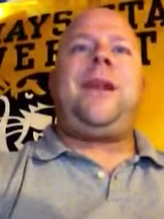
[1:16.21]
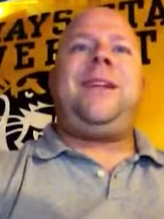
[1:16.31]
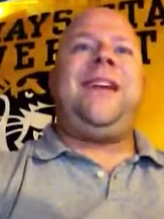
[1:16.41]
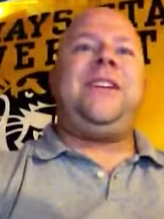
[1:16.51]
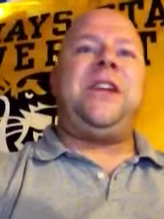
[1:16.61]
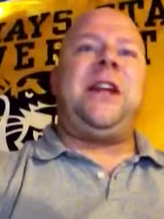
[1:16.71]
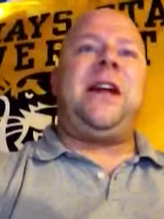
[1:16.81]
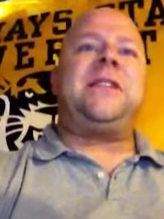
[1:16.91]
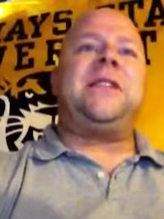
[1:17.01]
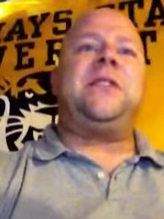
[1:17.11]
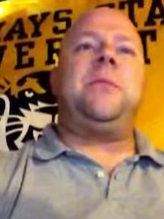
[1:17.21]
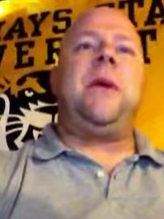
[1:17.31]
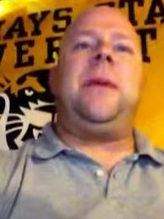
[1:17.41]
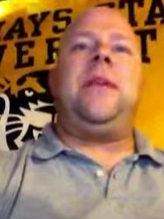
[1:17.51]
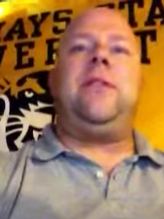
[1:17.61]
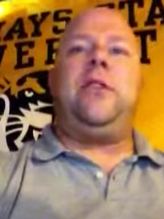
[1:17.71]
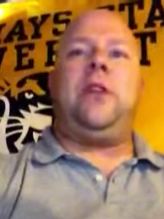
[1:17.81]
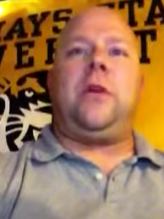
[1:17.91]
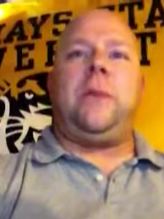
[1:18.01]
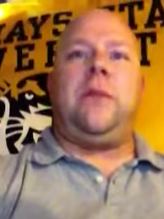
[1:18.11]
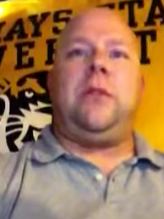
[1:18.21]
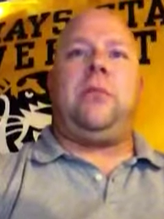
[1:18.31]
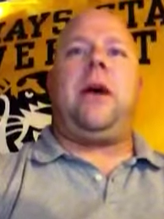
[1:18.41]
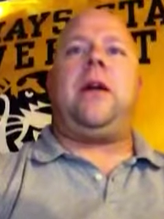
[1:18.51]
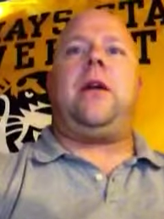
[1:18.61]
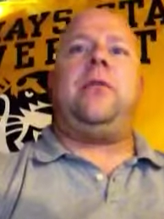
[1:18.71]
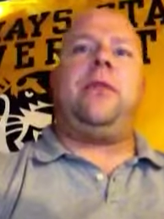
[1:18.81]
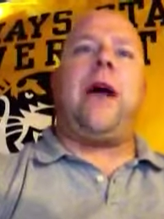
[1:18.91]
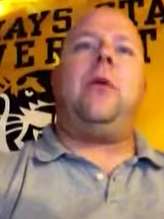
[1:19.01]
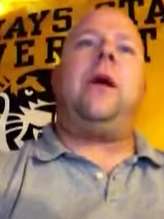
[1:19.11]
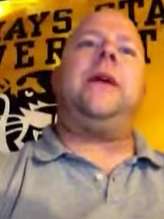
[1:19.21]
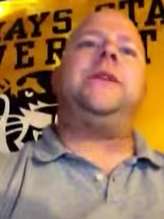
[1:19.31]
teaching lessons to maybe even hook them even better that way.